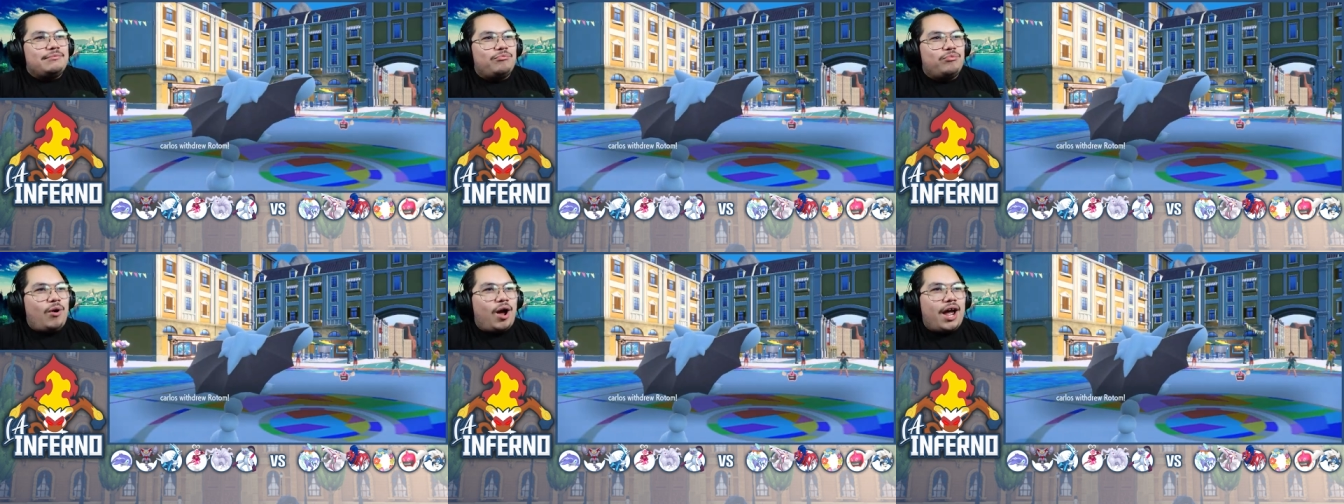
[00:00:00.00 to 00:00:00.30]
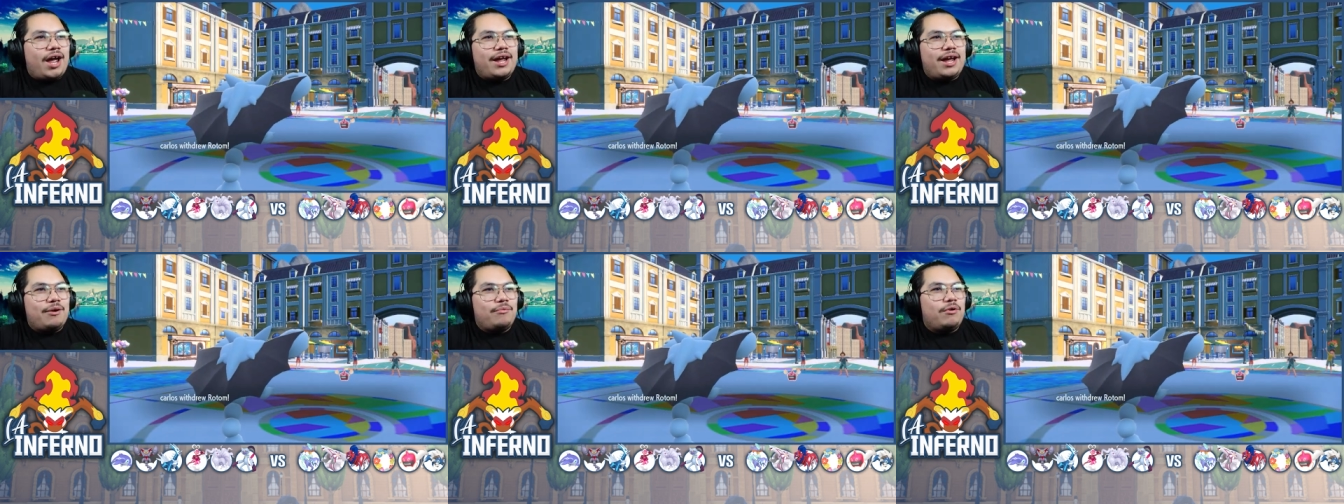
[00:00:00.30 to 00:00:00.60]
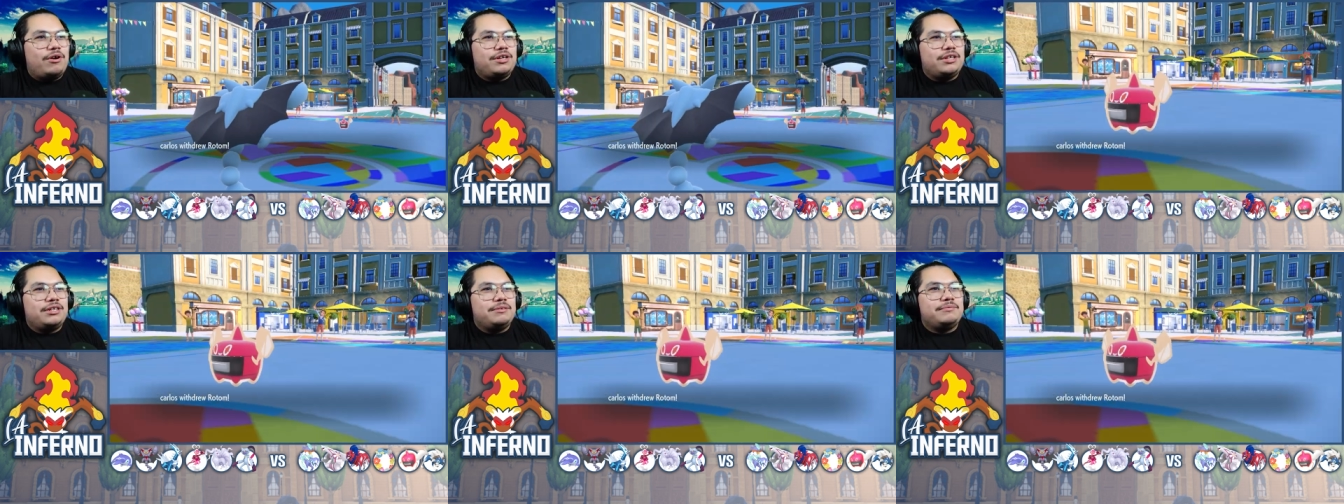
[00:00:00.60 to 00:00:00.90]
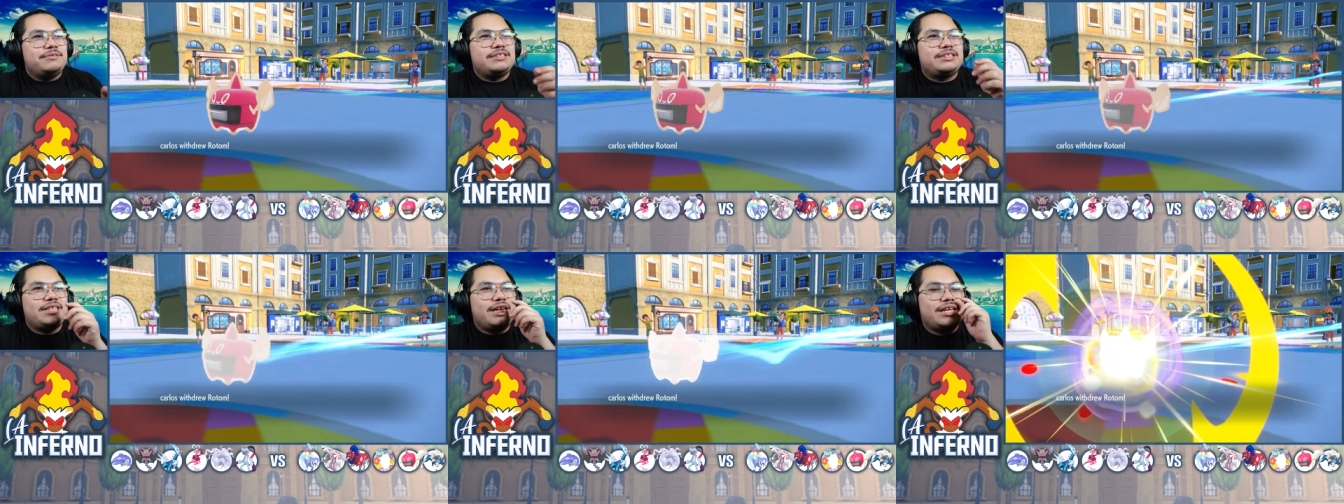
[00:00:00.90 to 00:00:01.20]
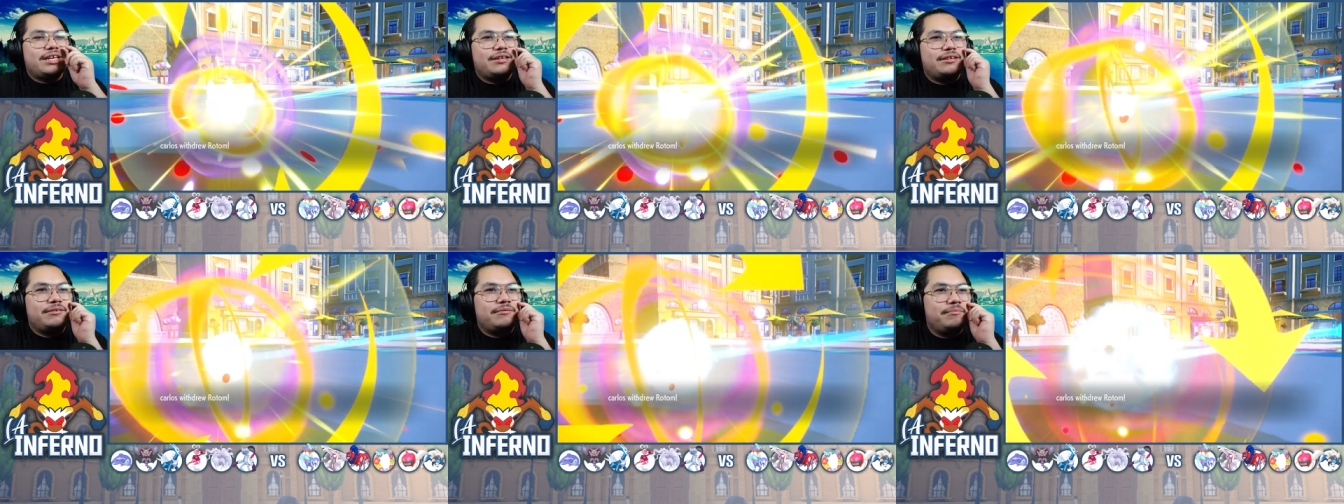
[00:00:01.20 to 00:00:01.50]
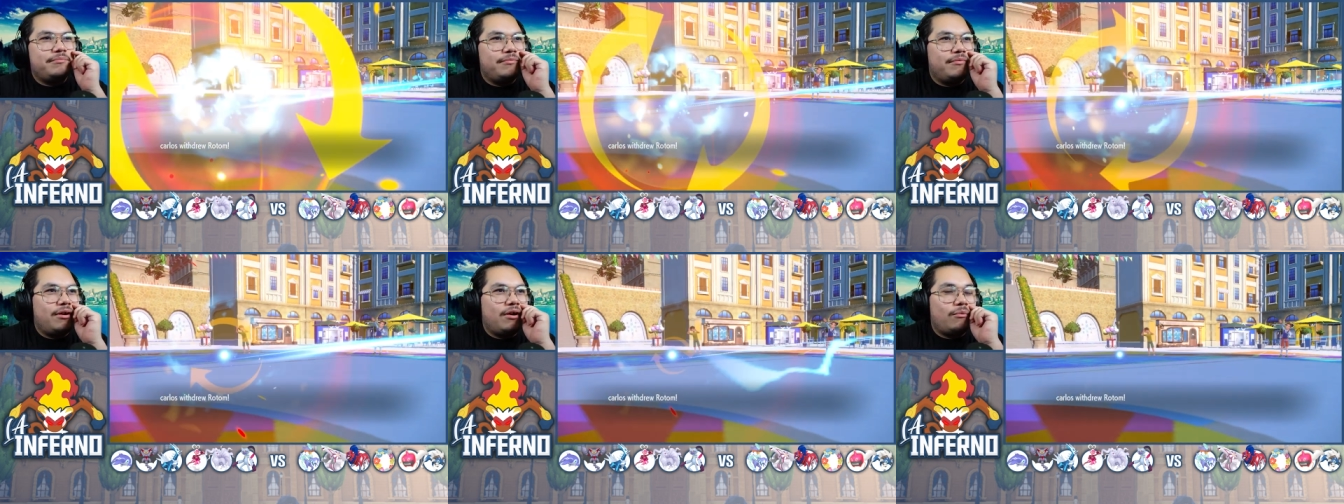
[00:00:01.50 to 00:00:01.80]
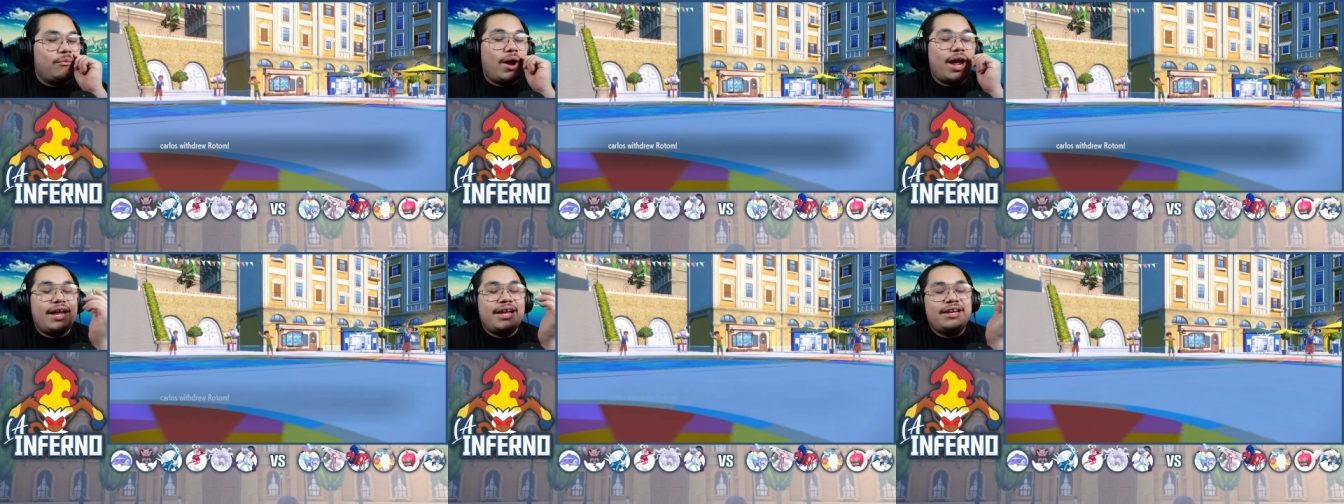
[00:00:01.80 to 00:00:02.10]
why I wanted him to stay in, or
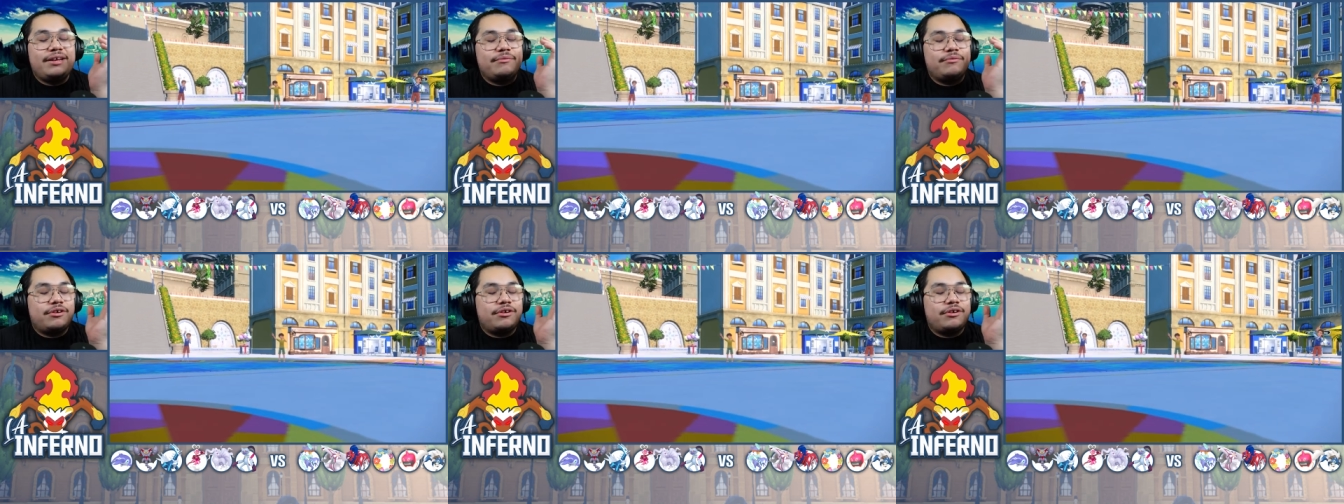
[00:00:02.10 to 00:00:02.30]
why he